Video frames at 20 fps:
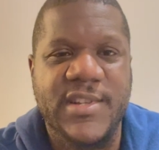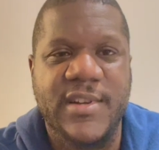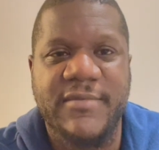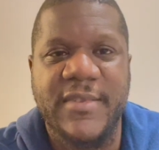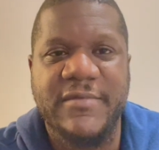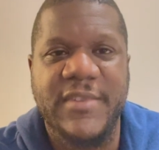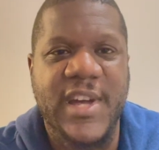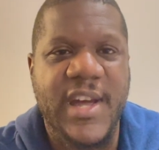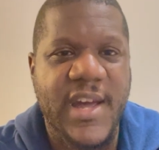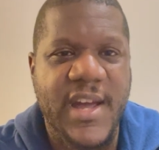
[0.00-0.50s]
I've
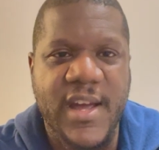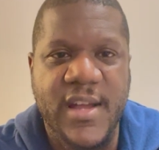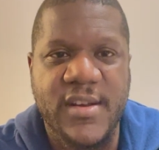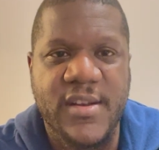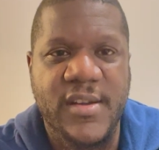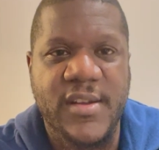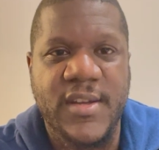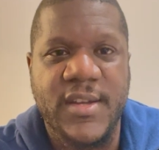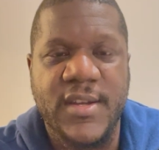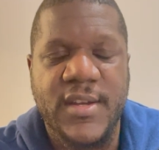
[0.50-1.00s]
ever heard,
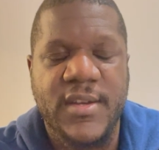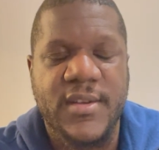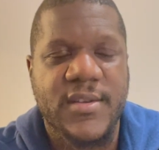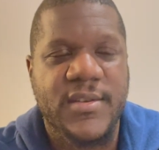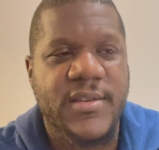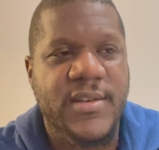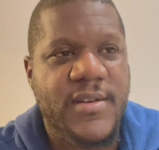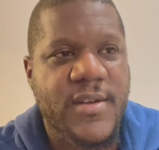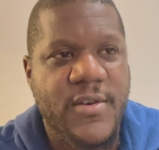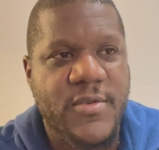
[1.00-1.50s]

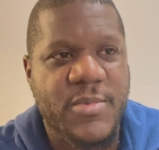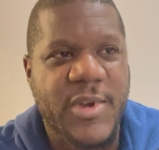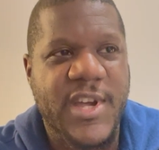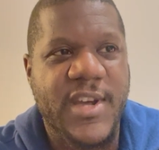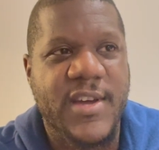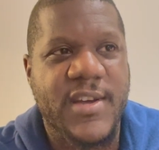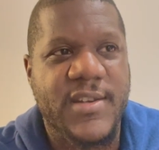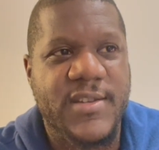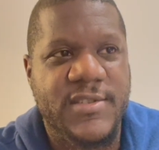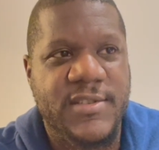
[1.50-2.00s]
you know,
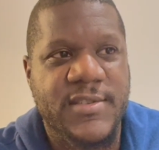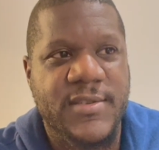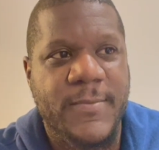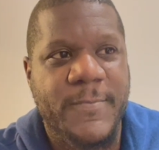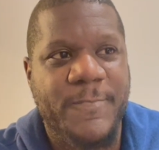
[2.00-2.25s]
because